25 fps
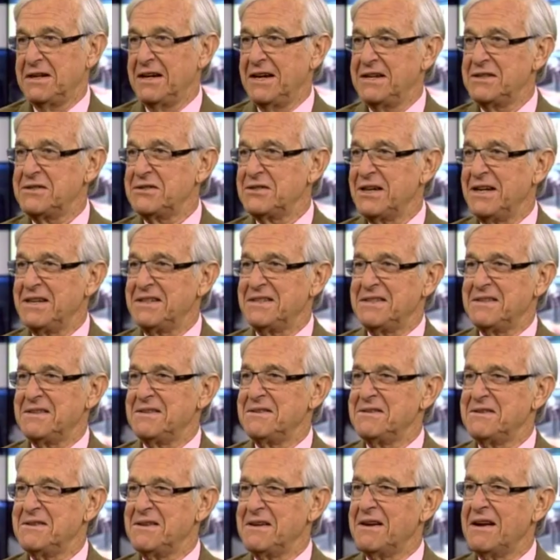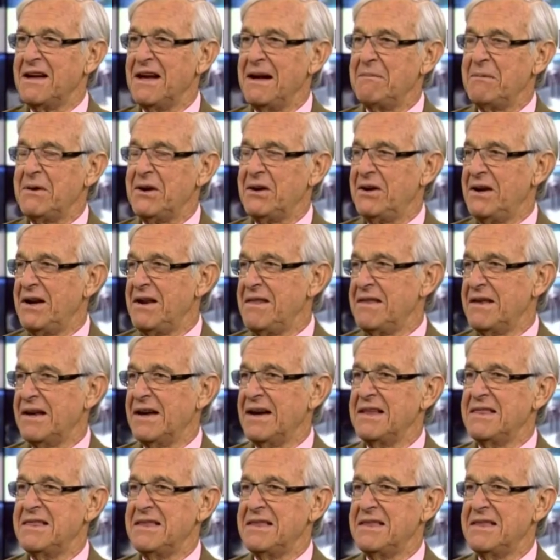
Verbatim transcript: in hindsight to, to comment on anything.